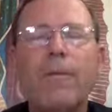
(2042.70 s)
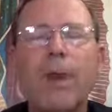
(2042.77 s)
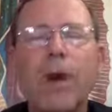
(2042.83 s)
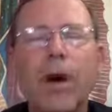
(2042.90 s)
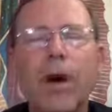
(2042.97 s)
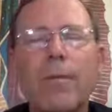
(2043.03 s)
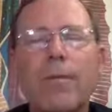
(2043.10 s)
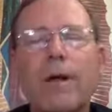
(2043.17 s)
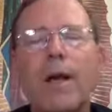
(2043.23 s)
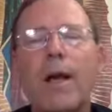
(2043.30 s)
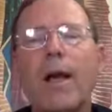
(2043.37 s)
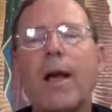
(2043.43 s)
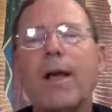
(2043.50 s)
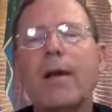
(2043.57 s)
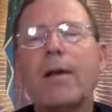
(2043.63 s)
farm
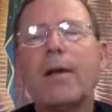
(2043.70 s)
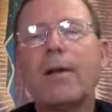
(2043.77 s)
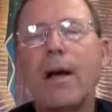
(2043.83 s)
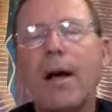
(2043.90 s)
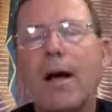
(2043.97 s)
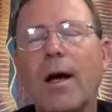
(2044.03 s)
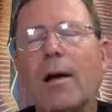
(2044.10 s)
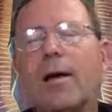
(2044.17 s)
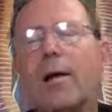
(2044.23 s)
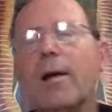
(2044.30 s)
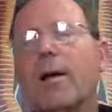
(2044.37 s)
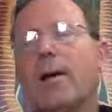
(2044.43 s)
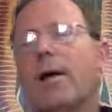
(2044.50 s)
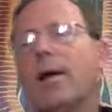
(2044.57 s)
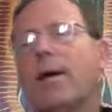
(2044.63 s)
and, uh, of
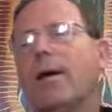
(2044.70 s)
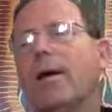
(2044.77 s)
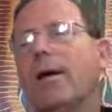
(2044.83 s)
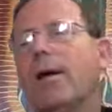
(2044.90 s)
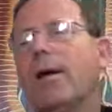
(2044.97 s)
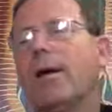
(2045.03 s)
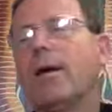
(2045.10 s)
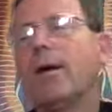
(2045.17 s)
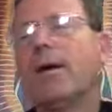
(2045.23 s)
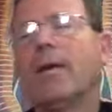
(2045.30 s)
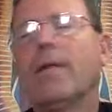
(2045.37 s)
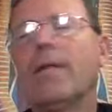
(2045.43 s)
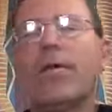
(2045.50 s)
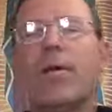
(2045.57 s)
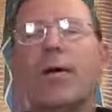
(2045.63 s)

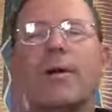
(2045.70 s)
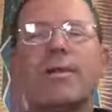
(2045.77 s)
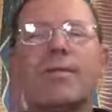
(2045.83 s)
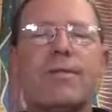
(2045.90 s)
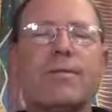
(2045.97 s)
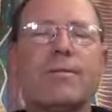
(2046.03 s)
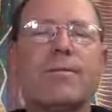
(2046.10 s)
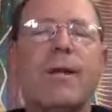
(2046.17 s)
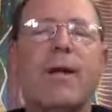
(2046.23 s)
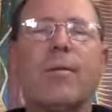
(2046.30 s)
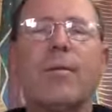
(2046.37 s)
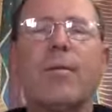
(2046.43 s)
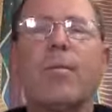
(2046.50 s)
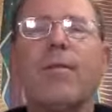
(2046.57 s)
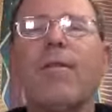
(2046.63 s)
course, be
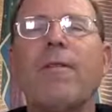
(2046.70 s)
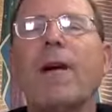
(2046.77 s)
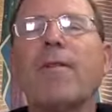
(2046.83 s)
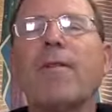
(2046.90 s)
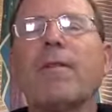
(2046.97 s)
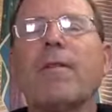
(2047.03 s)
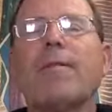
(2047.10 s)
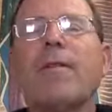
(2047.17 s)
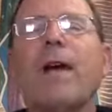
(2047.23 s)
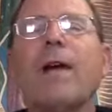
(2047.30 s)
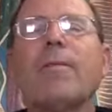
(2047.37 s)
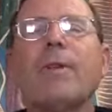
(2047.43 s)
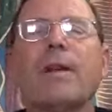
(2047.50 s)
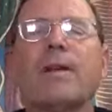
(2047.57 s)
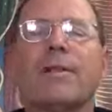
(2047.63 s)
able to provide for their
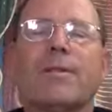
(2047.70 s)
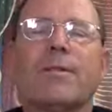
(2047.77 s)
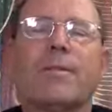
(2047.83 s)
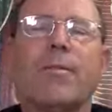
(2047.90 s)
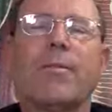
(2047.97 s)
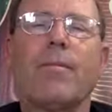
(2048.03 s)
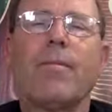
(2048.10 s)
families.